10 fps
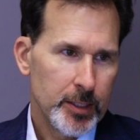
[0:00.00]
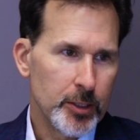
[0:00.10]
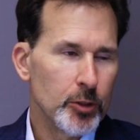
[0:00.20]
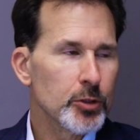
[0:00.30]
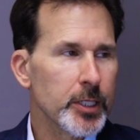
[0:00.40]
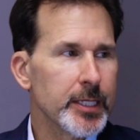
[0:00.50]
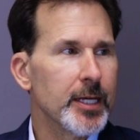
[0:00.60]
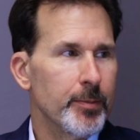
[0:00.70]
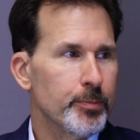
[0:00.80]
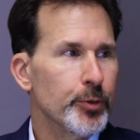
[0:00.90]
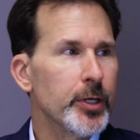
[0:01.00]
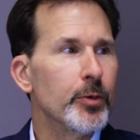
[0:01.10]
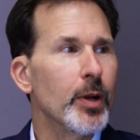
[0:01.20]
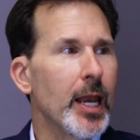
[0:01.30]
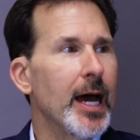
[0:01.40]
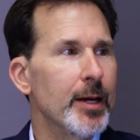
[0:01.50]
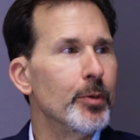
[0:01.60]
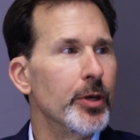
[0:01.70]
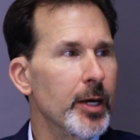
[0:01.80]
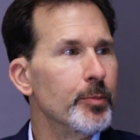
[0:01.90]
usually get a pretty
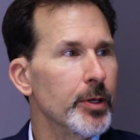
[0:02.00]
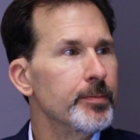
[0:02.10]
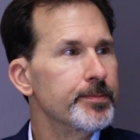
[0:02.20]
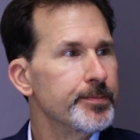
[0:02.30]
reliable number.